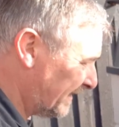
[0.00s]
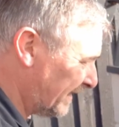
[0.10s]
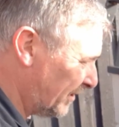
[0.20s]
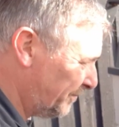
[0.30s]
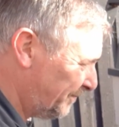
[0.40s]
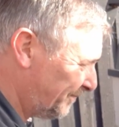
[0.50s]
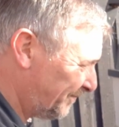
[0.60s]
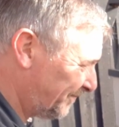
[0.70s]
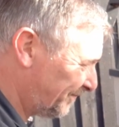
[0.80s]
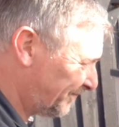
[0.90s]
Hello.
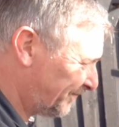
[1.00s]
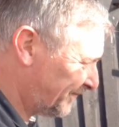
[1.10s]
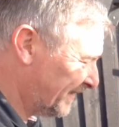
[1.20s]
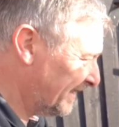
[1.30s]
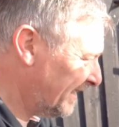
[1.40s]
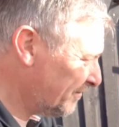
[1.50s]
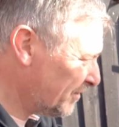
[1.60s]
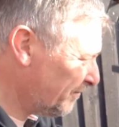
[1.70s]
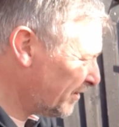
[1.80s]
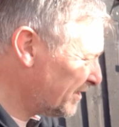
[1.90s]
You haven't
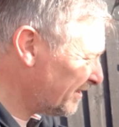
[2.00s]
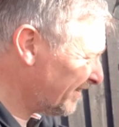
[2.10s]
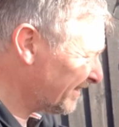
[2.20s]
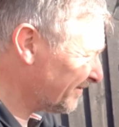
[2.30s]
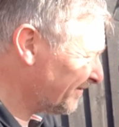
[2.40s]
seen for ages, have I?